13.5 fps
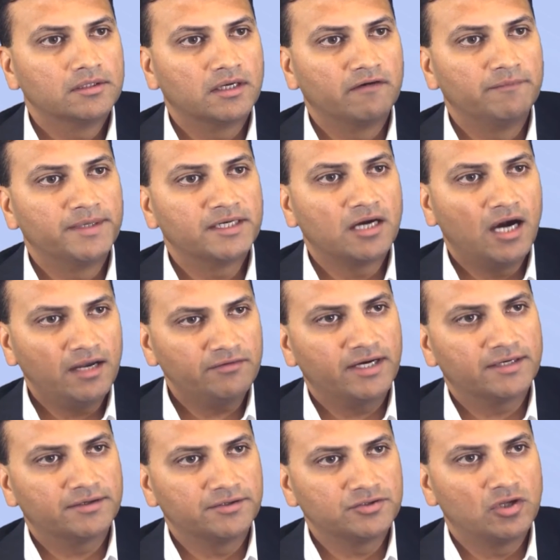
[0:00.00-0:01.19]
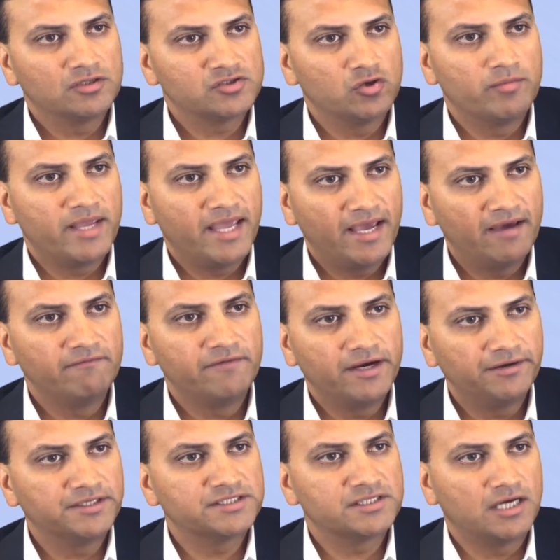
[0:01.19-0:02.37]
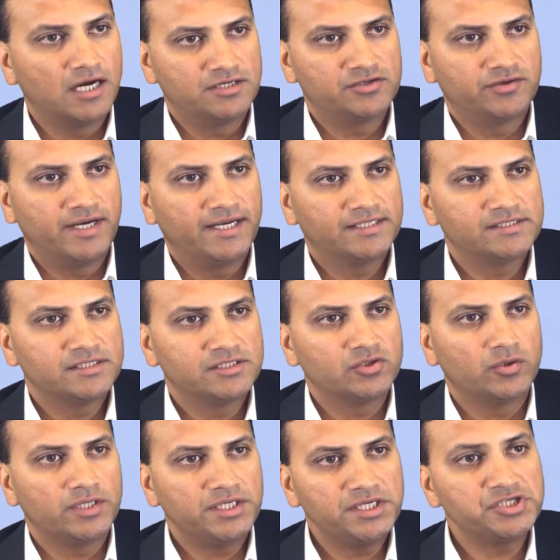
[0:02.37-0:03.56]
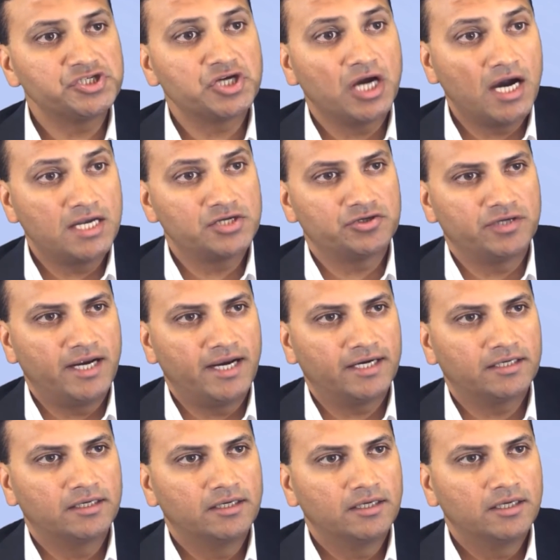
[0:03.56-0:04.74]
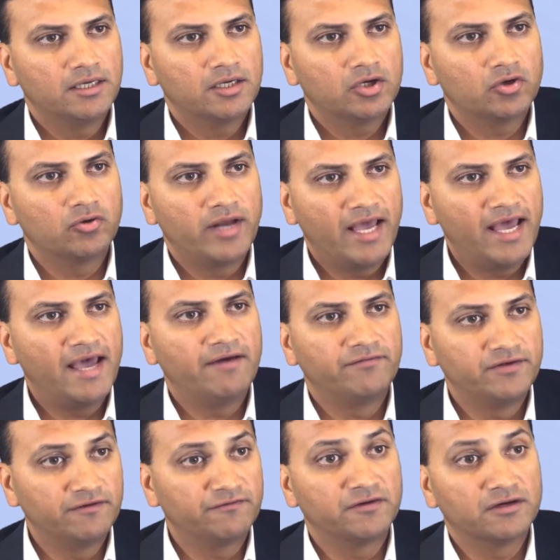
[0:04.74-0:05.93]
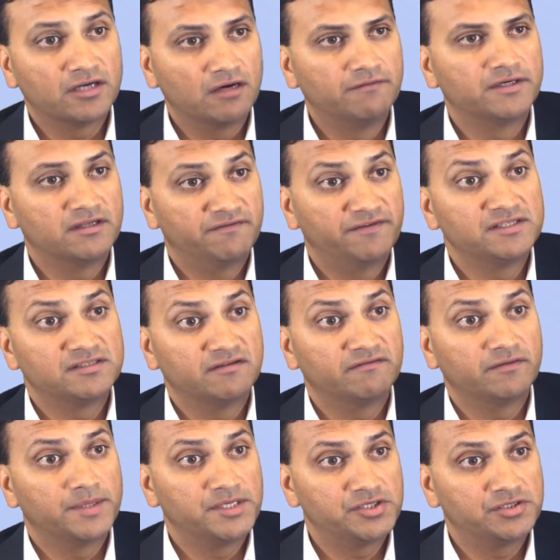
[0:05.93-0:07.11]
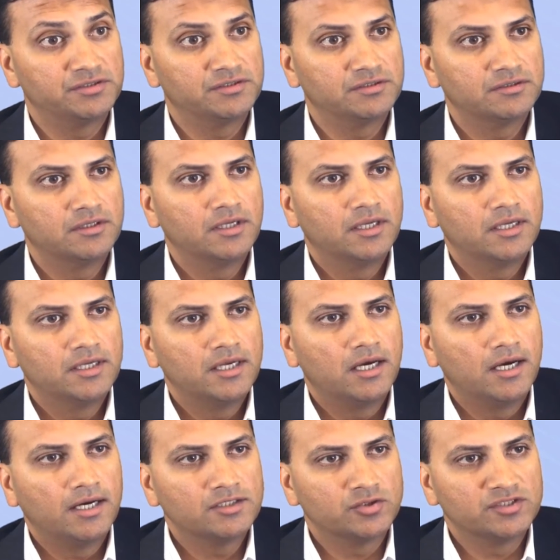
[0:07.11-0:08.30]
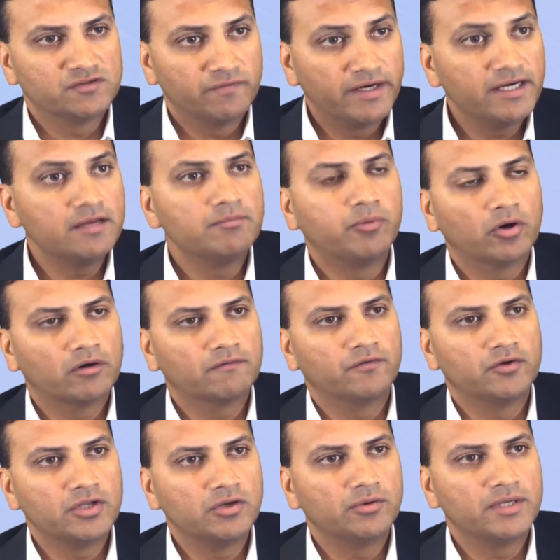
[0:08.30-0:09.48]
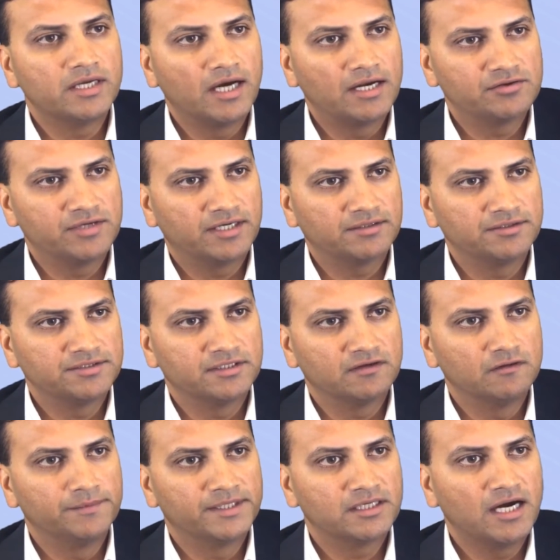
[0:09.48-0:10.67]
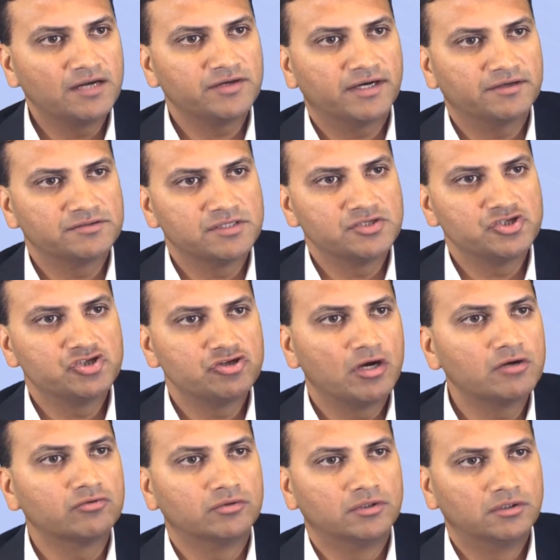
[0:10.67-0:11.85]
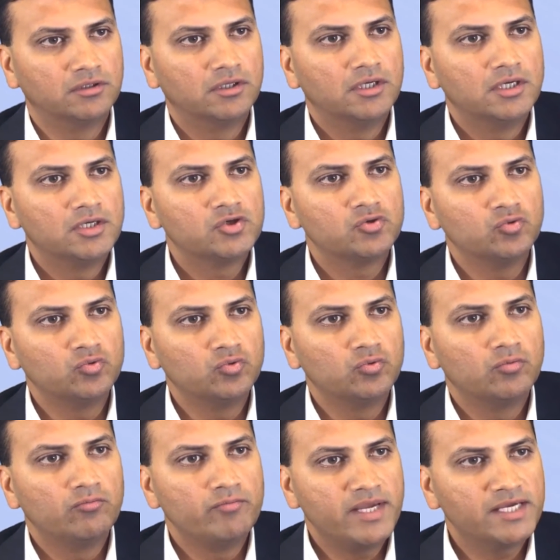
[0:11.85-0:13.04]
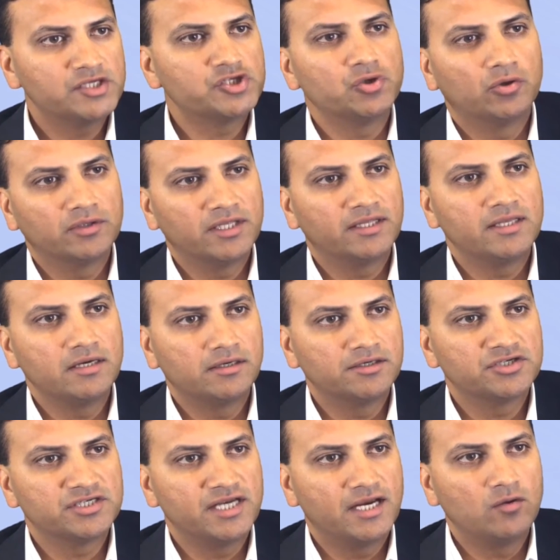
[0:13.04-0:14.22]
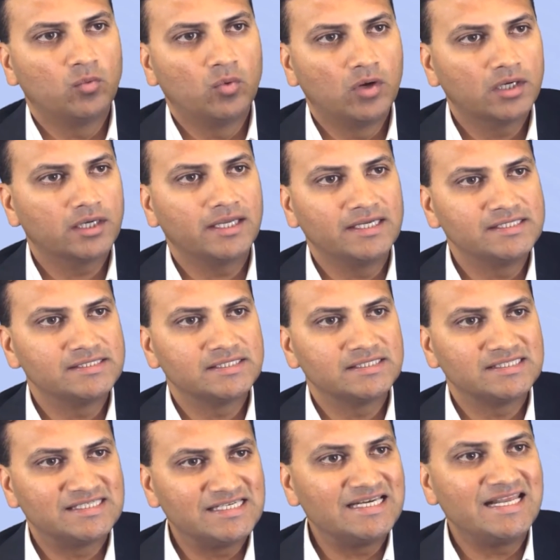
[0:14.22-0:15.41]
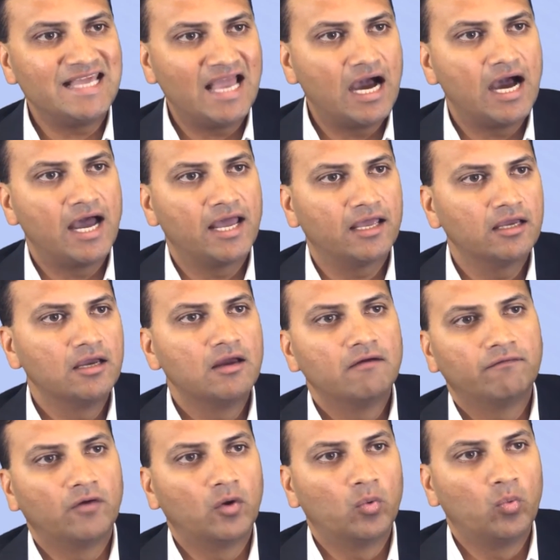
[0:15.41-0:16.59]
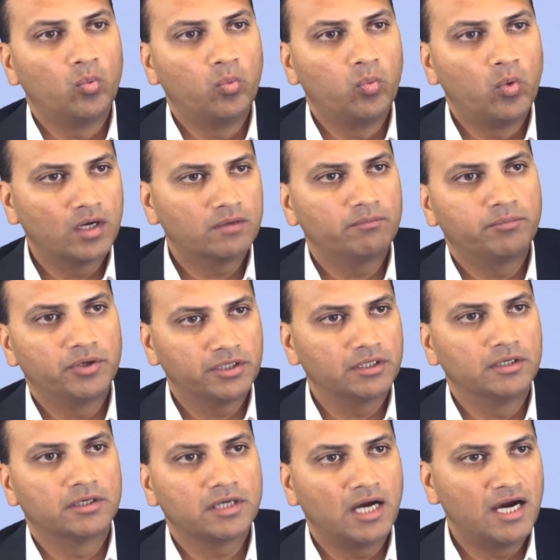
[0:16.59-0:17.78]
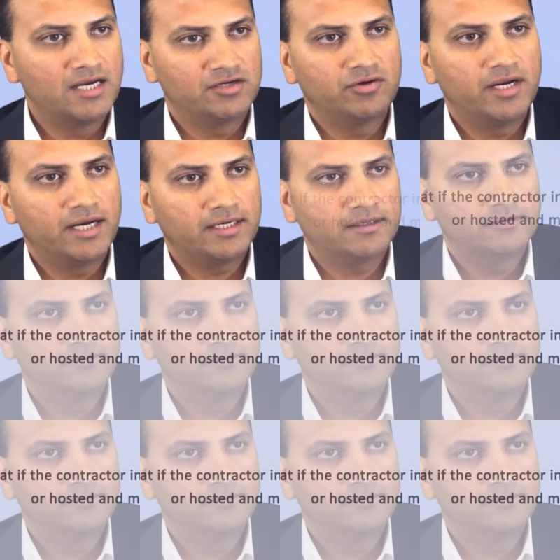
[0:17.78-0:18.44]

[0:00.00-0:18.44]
Government contractors also may have various contracts, so each contract could have different covered defense information. So it's very important for DoD contractors and government contractors in general to make sure that they understand what is CDI for what particular contract.